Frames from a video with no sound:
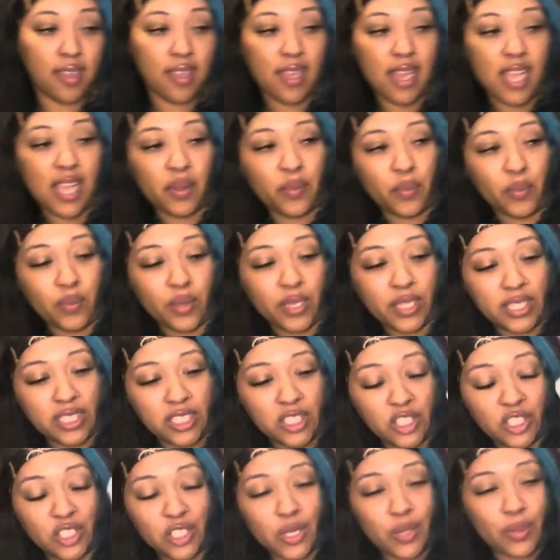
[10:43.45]
I really
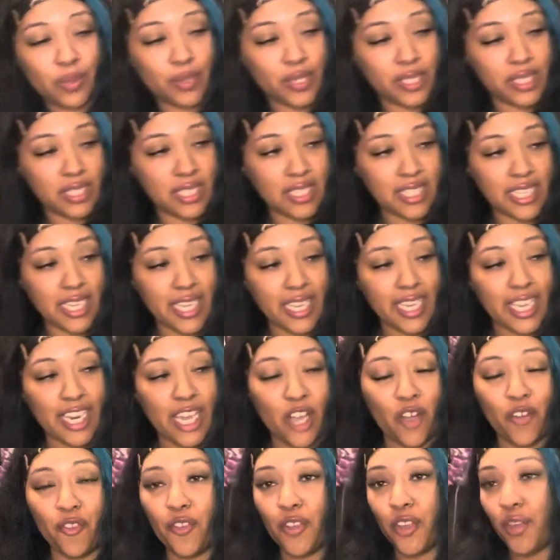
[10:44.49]
don't need to take it
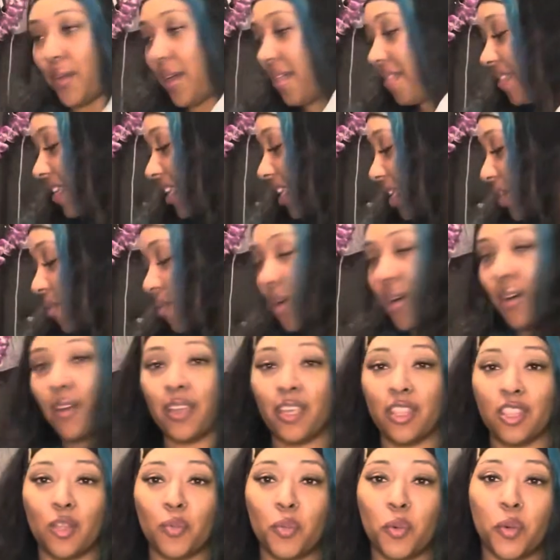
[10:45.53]
out for you. I think you all get
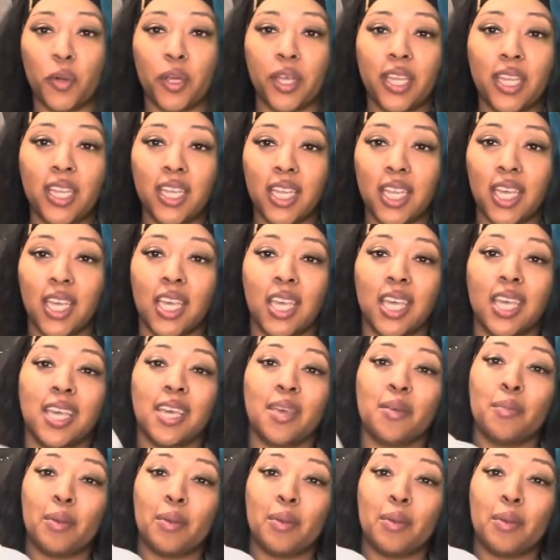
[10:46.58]
the point.